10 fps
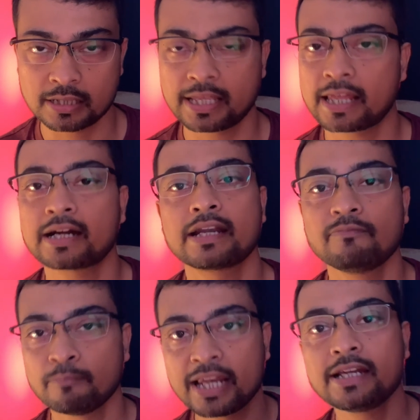There are
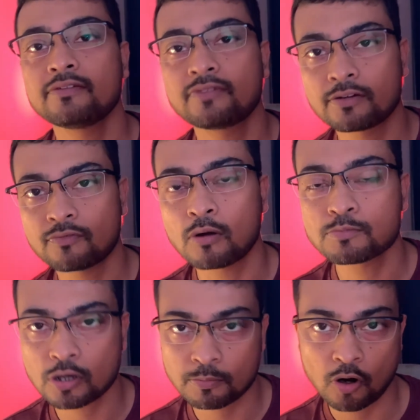many different forms
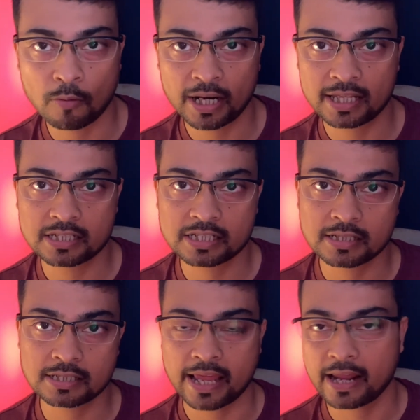of normalizations,
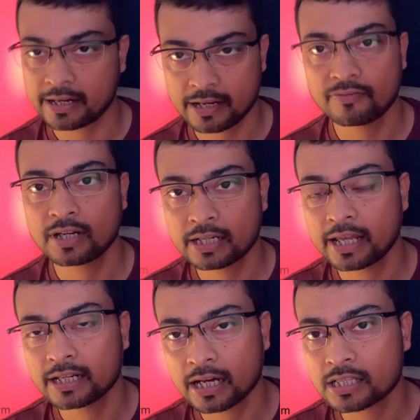and I definitely
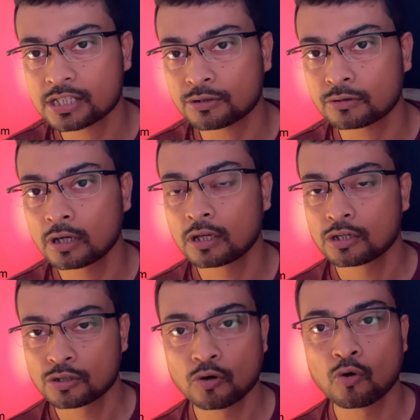encourage you
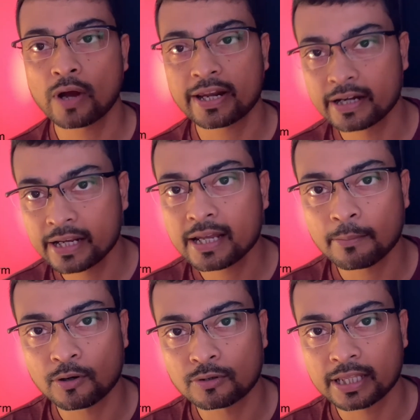to go and read
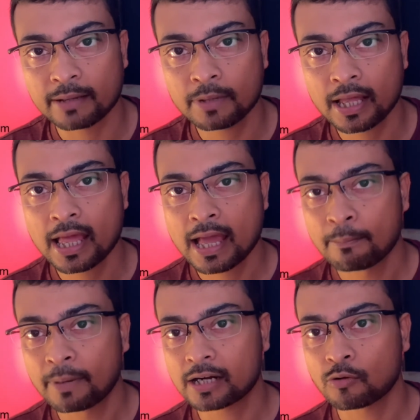about them.
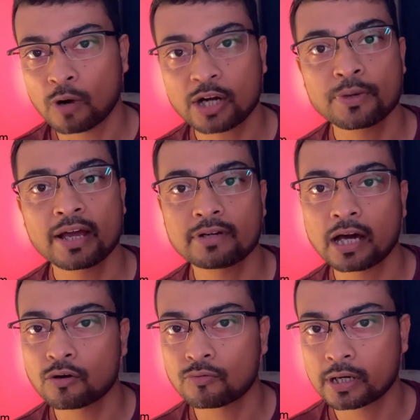But what we have done
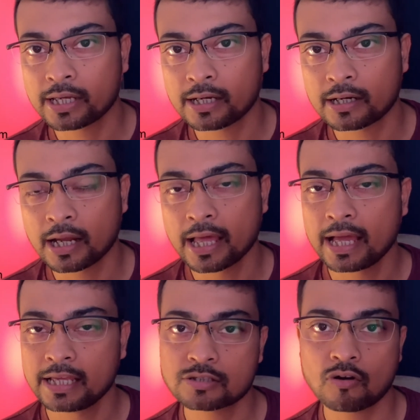over here
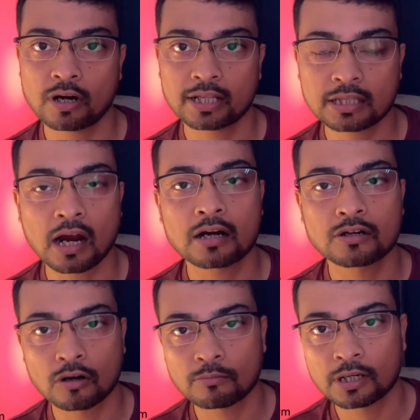is called a third
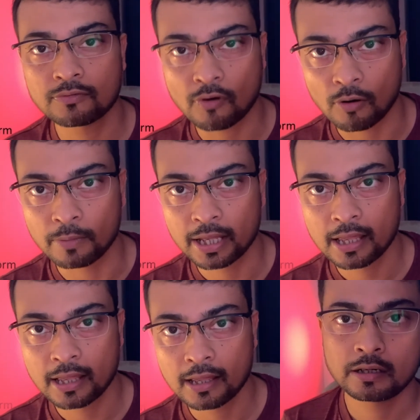normal form.
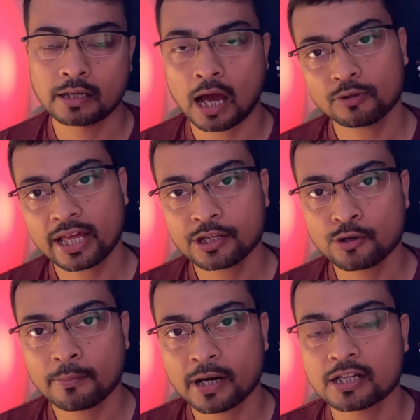Now that you have
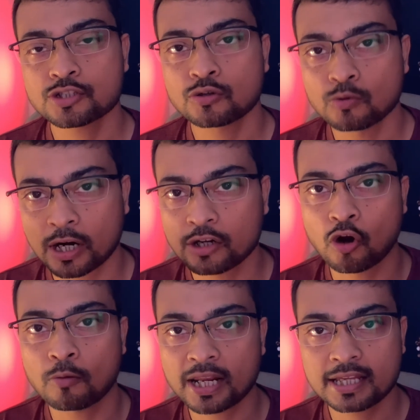understood what
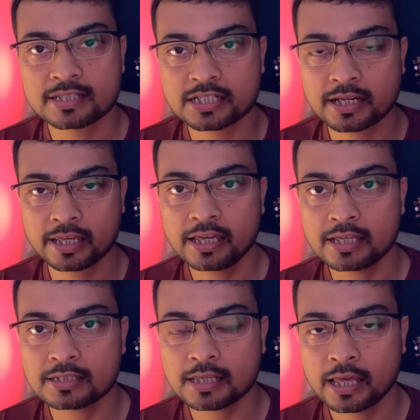normalization
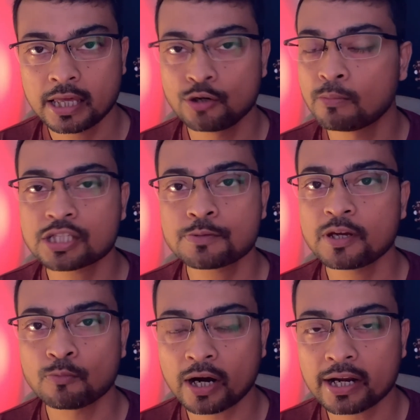is, you must be
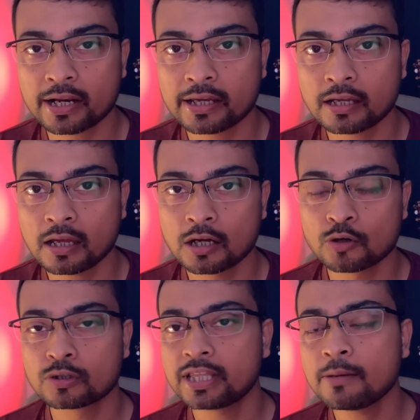wondering,
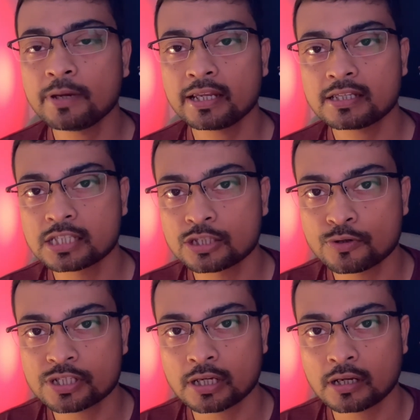could there be any
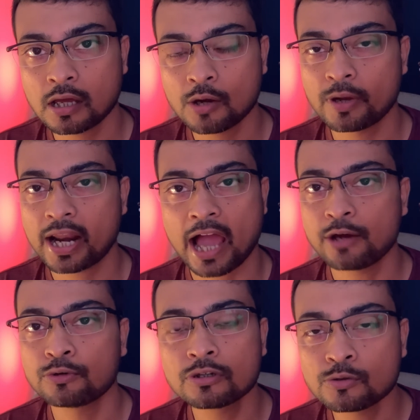situation where I
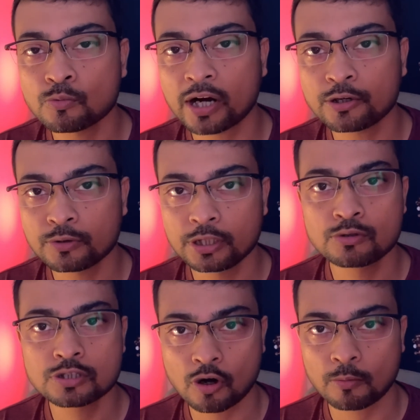wouldn't want to use
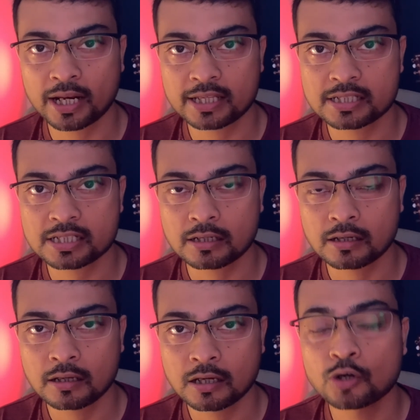normalization?
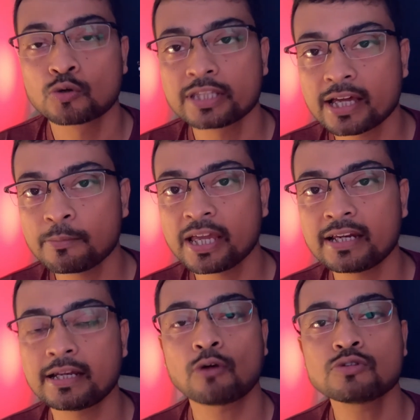Could there be any
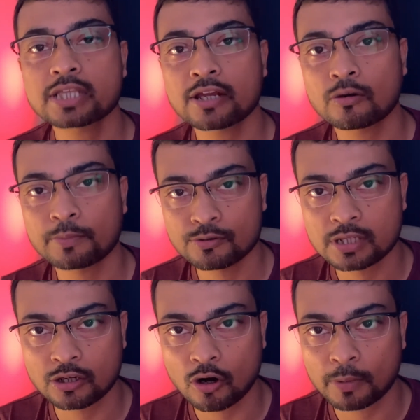downside of using
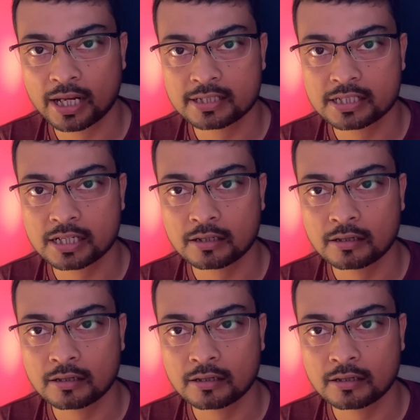normalization?